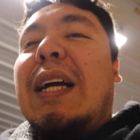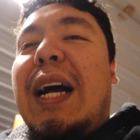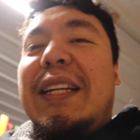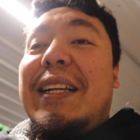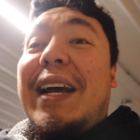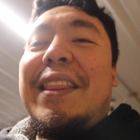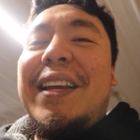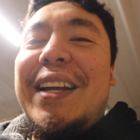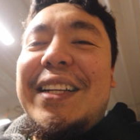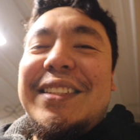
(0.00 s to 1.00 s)
I
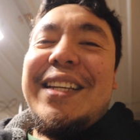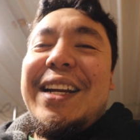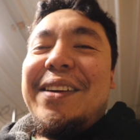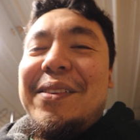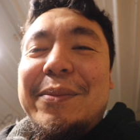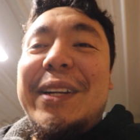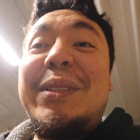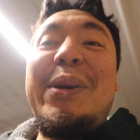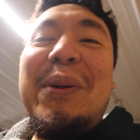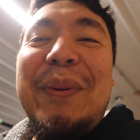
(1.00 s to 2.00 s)
think I did 10 of them, and I was
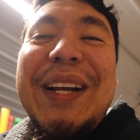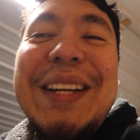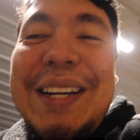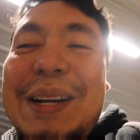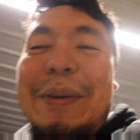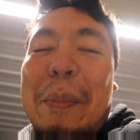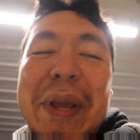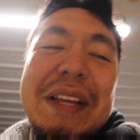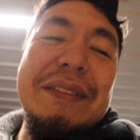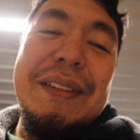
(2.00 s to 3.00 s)
like, oh my God, I'm
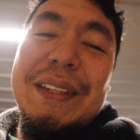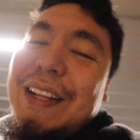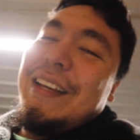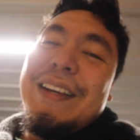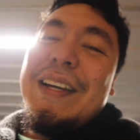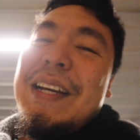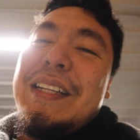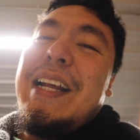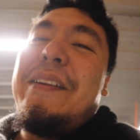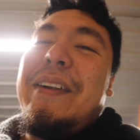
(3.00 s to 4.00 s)
obese.
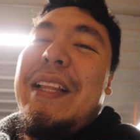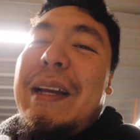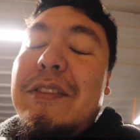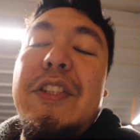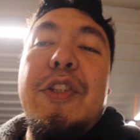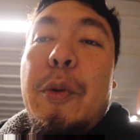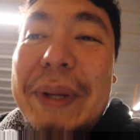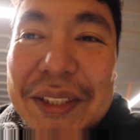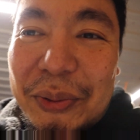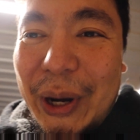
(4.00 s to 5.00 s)
Not really, I was just
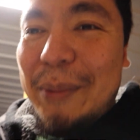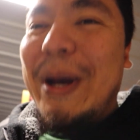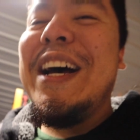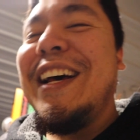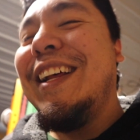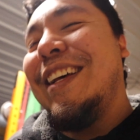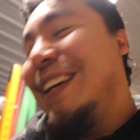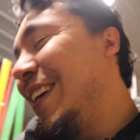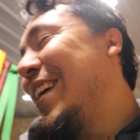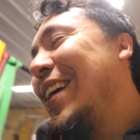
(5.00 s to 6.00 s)
obese, right?
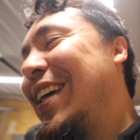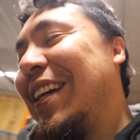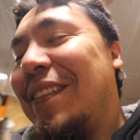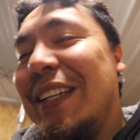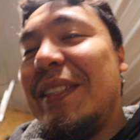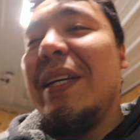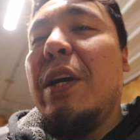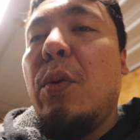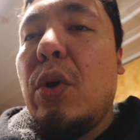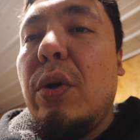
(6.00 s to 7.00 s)
But anyways,
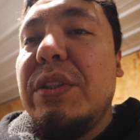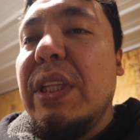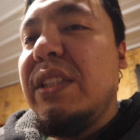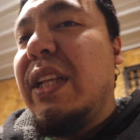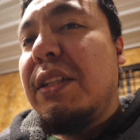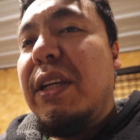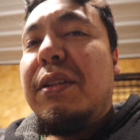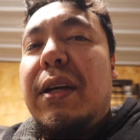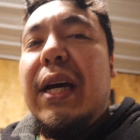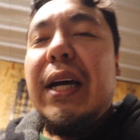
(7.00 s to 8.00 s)
we'll go into this next
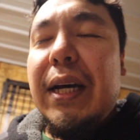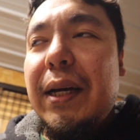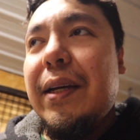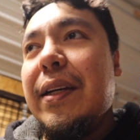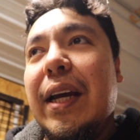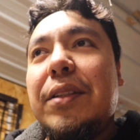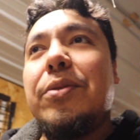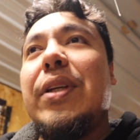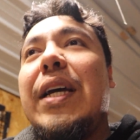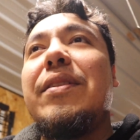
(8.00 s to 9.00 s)

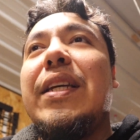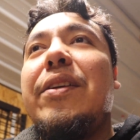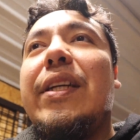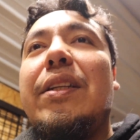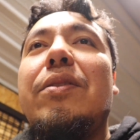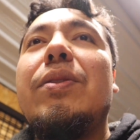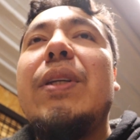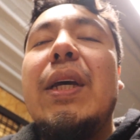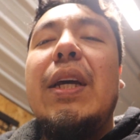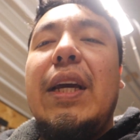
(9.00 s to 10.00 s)
exercise that you can use.
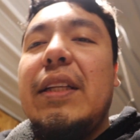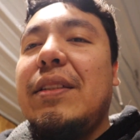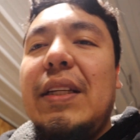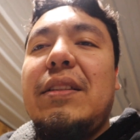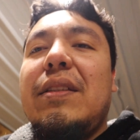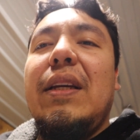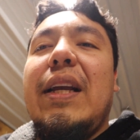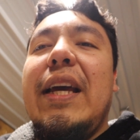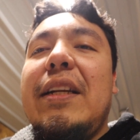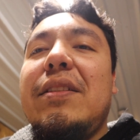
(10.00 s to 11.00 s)
It's
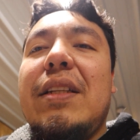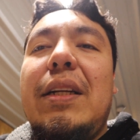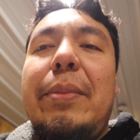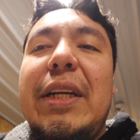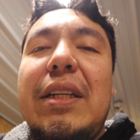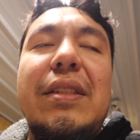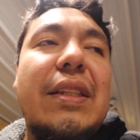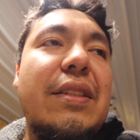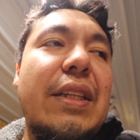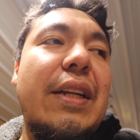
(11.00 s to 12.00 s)
going to be
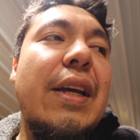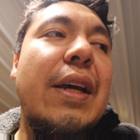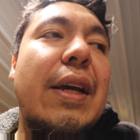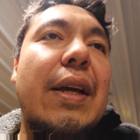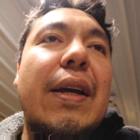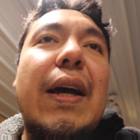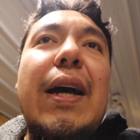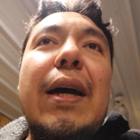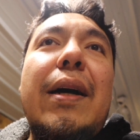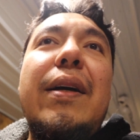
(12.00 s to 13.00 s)
assisted,
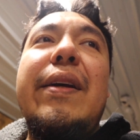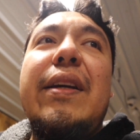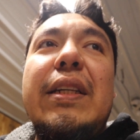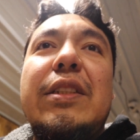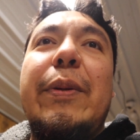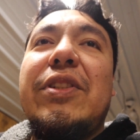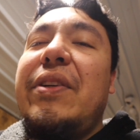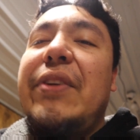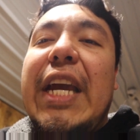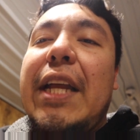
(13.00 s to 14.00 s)
especially
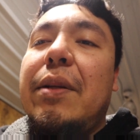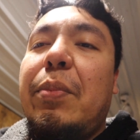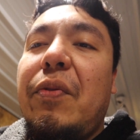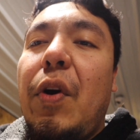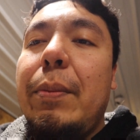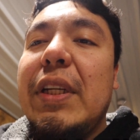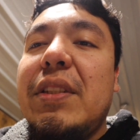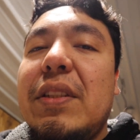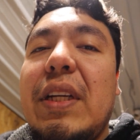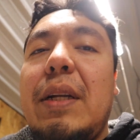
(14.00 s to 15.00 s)
if you can't perform this.
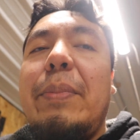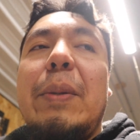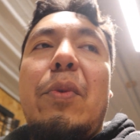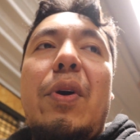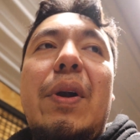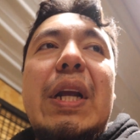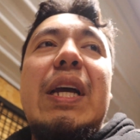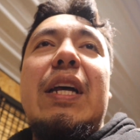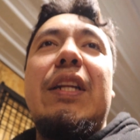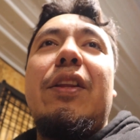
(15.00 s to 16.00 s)
It's going to be more
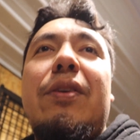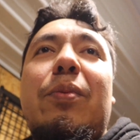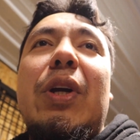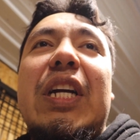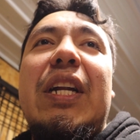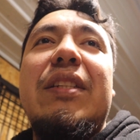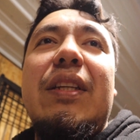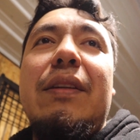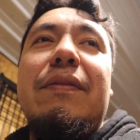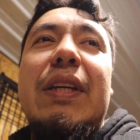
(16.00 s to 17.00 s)
another workout I've
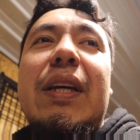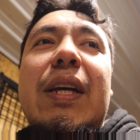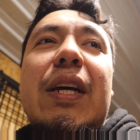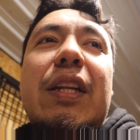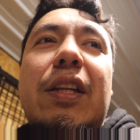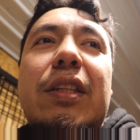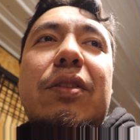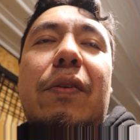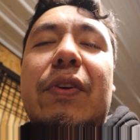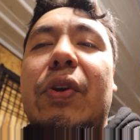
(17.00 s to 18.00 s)
seen of the
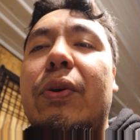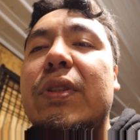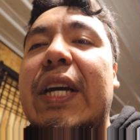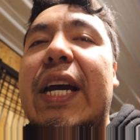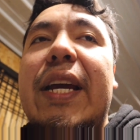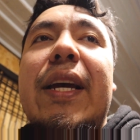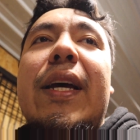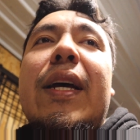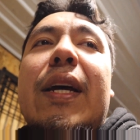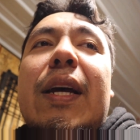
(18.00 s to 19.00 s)
knees over toes guy.
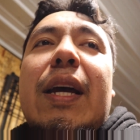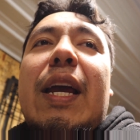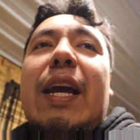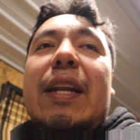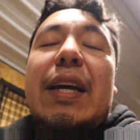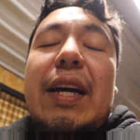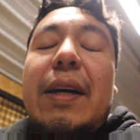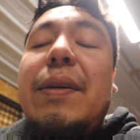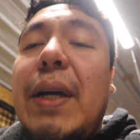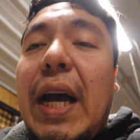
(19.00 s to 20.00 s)
And
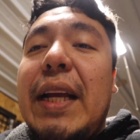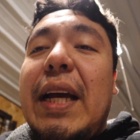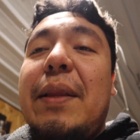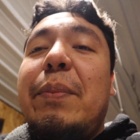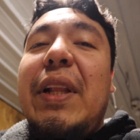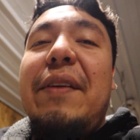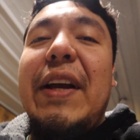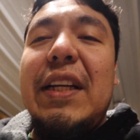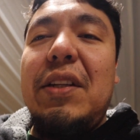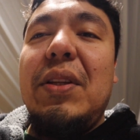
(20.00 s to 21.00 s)
I believe I
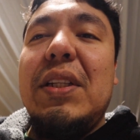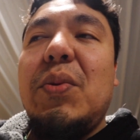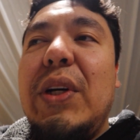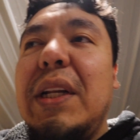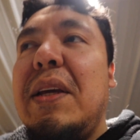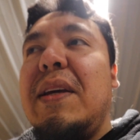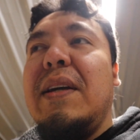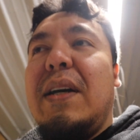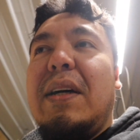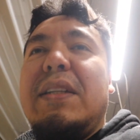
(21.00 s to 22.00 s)
can do this one
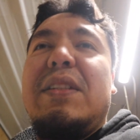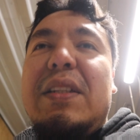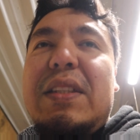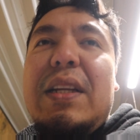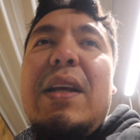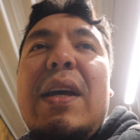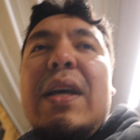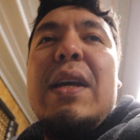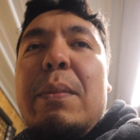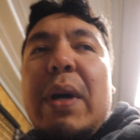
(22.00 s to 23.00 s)
unassisted,
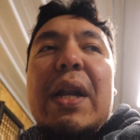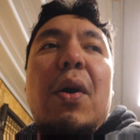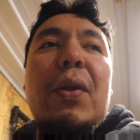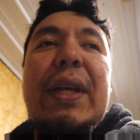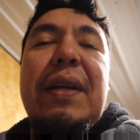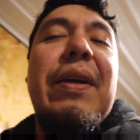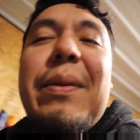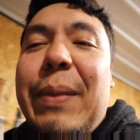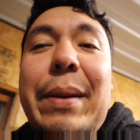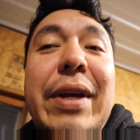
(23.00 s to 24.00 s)
but only
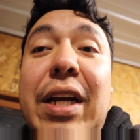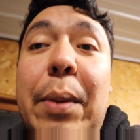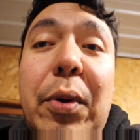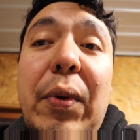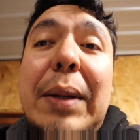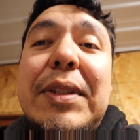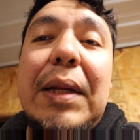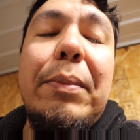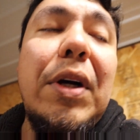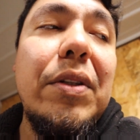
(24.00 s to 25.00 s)
maybe a couple reps
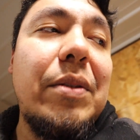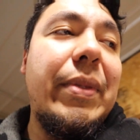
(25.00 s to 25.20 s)
at most.